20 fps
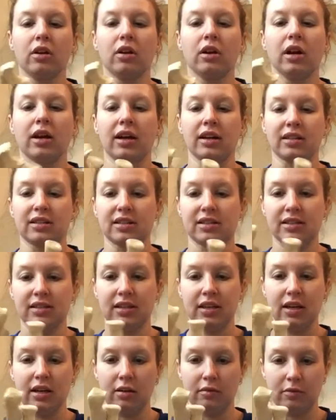I gotta
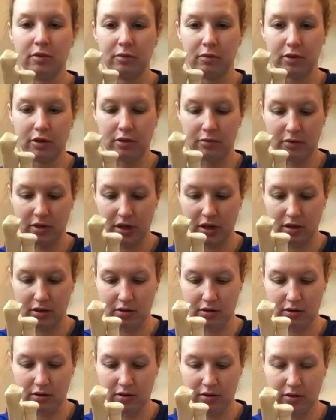see them to put them
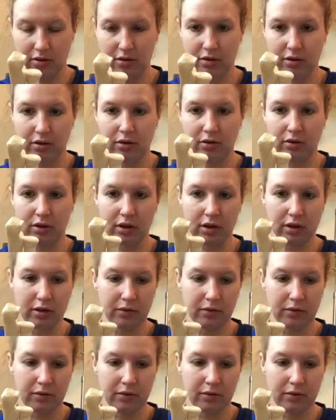together. Okay.